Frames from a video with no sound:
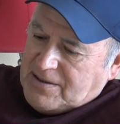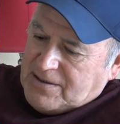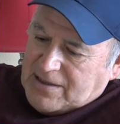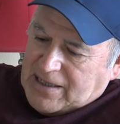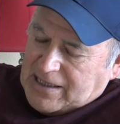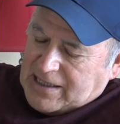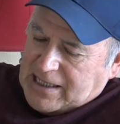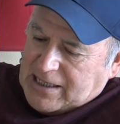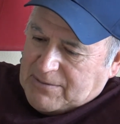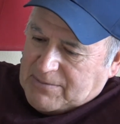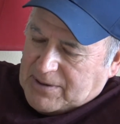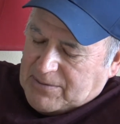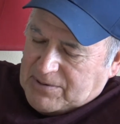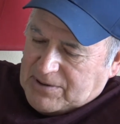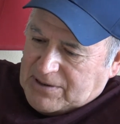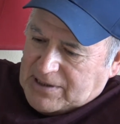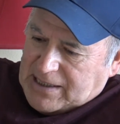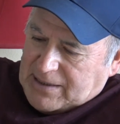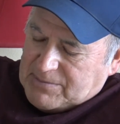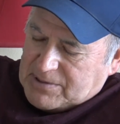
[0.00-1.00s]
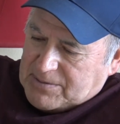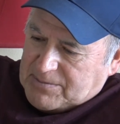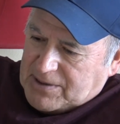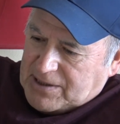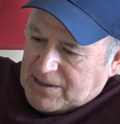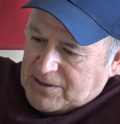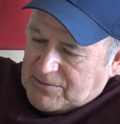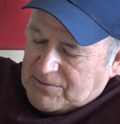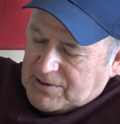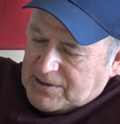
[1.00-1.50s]
I can't remember the names of some
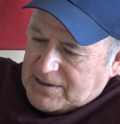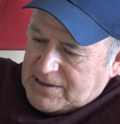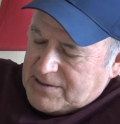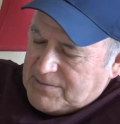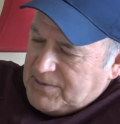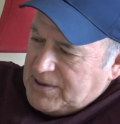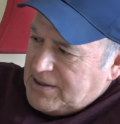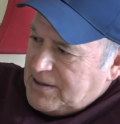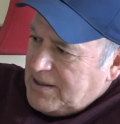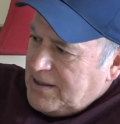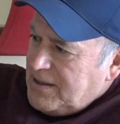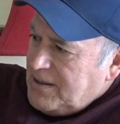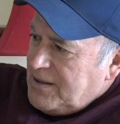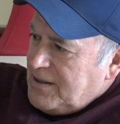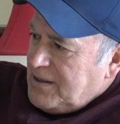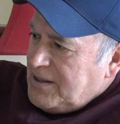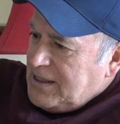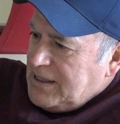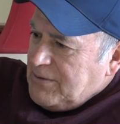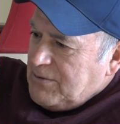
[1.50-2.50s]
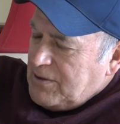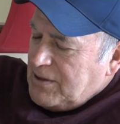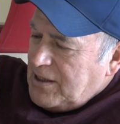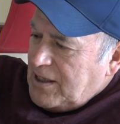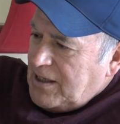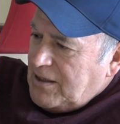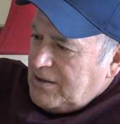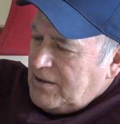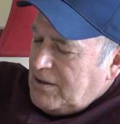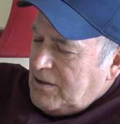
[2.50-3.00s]
other ones, but they were
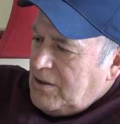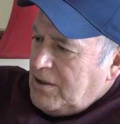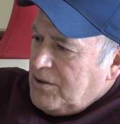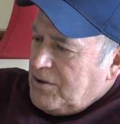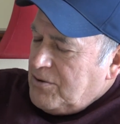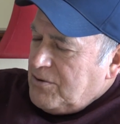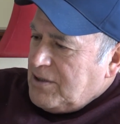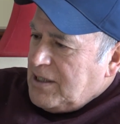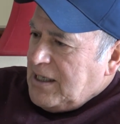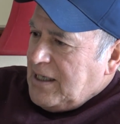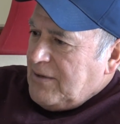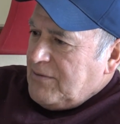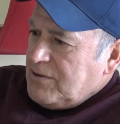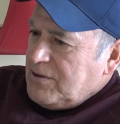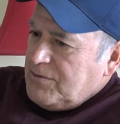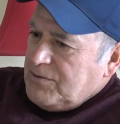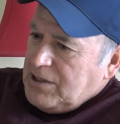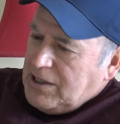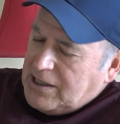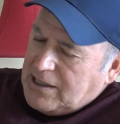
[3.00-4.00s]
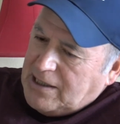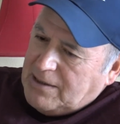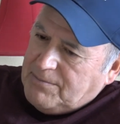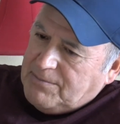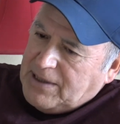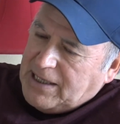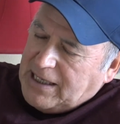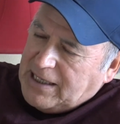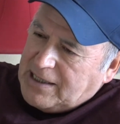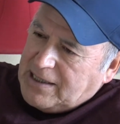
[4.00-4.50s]
along 3rd Avenue. We come
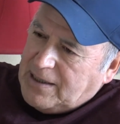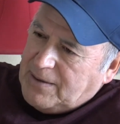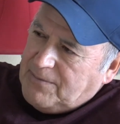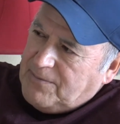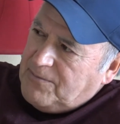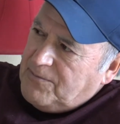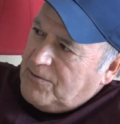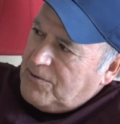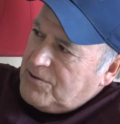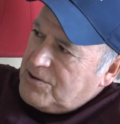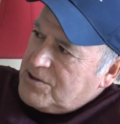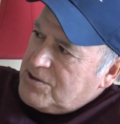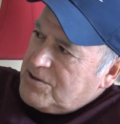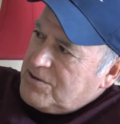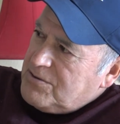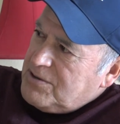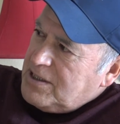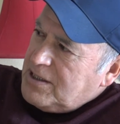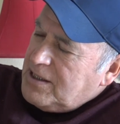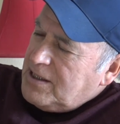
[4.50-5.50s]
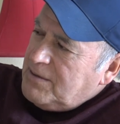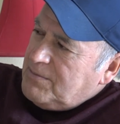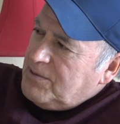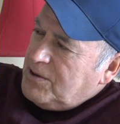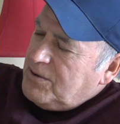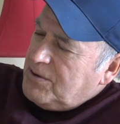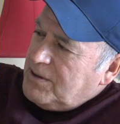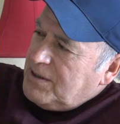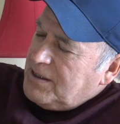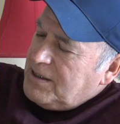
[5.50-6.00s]
back up 1st Street,
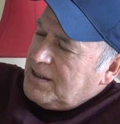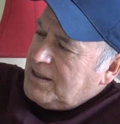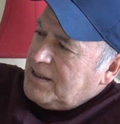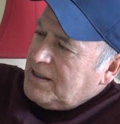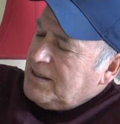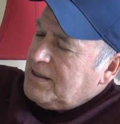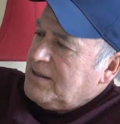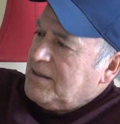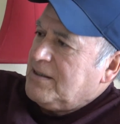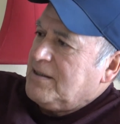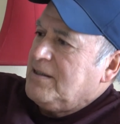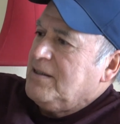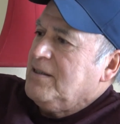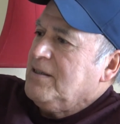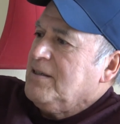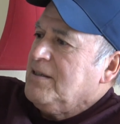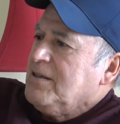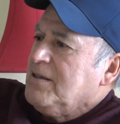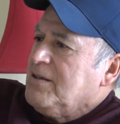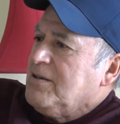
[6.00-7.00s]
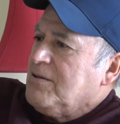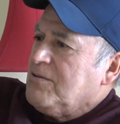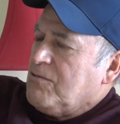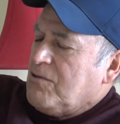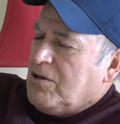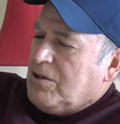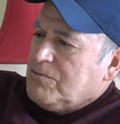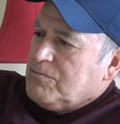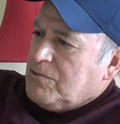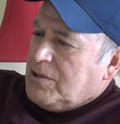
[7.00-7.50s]
Moline, and
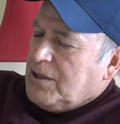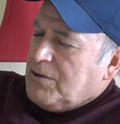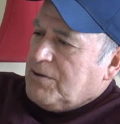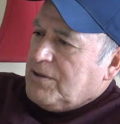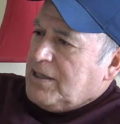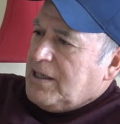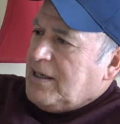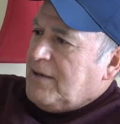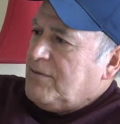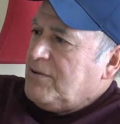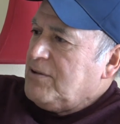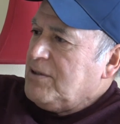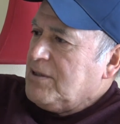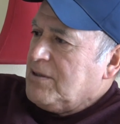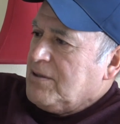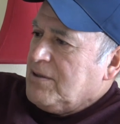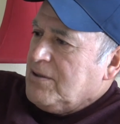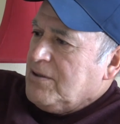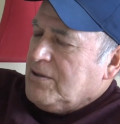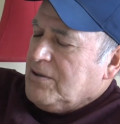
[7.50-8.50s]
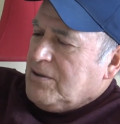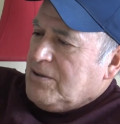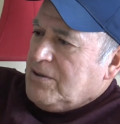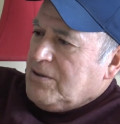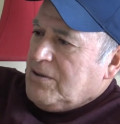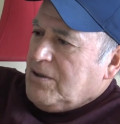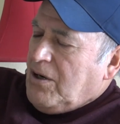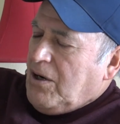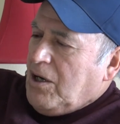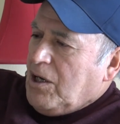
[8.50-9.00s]
Railroad Avenue, and
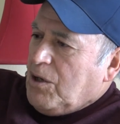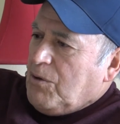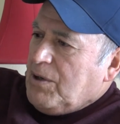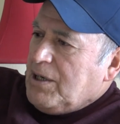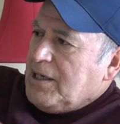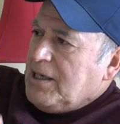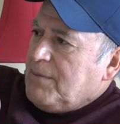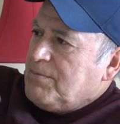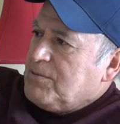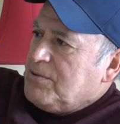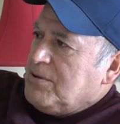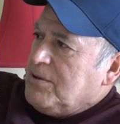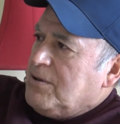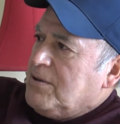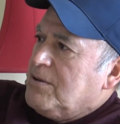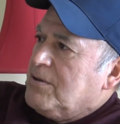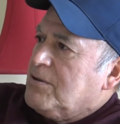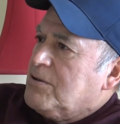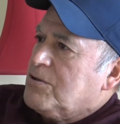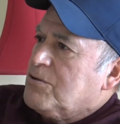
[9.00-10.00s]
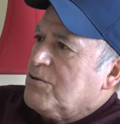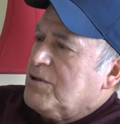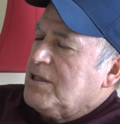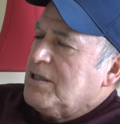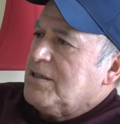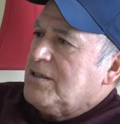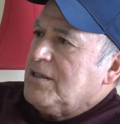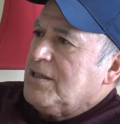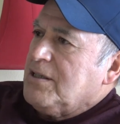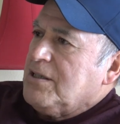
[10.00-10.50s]
all the way up to
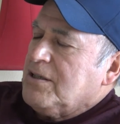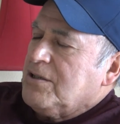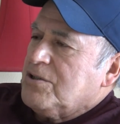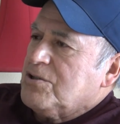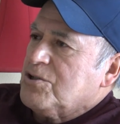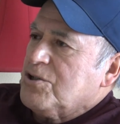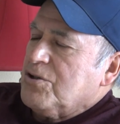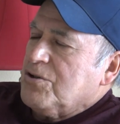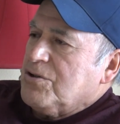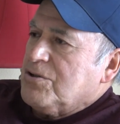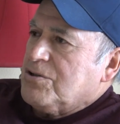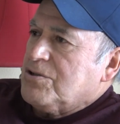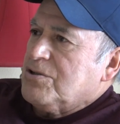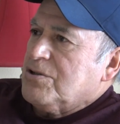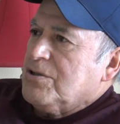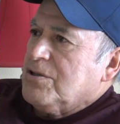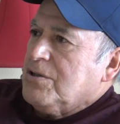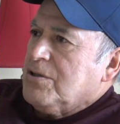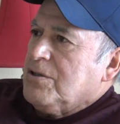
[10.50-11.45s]
Trinity Church,